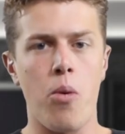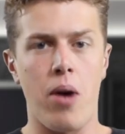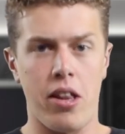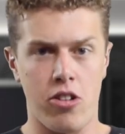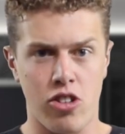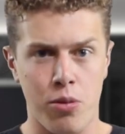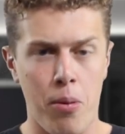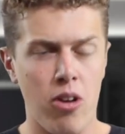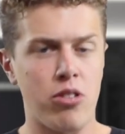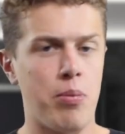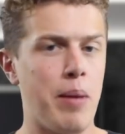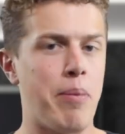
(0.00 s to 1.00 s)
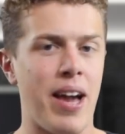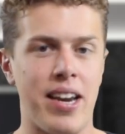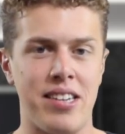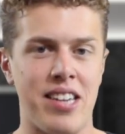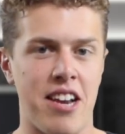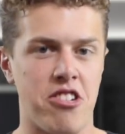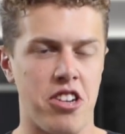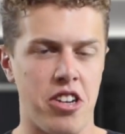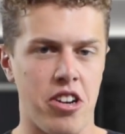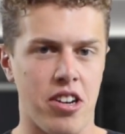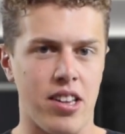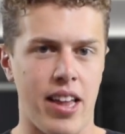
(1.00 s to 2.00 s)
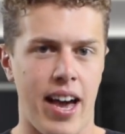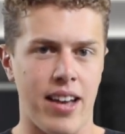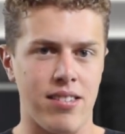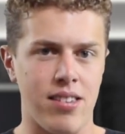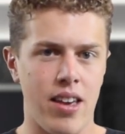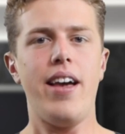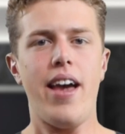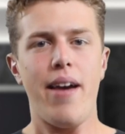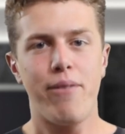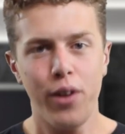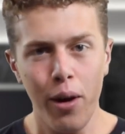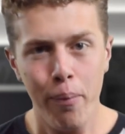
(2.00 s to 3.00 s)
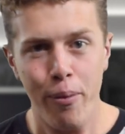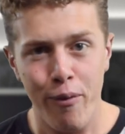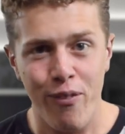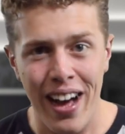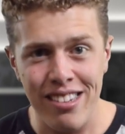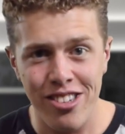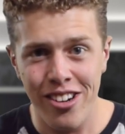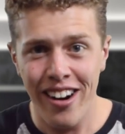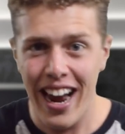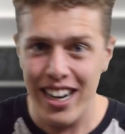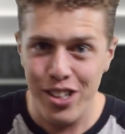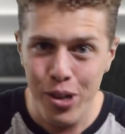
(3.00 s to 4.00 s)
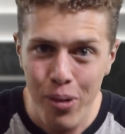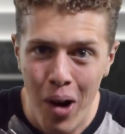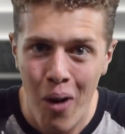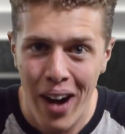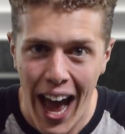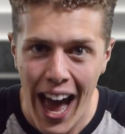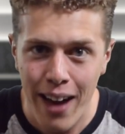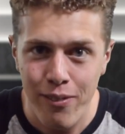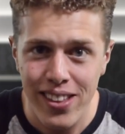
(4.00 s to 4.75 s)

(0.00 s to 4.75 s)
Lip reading: while they're supposed to be paying attention to your class. If you're a professor and you don't have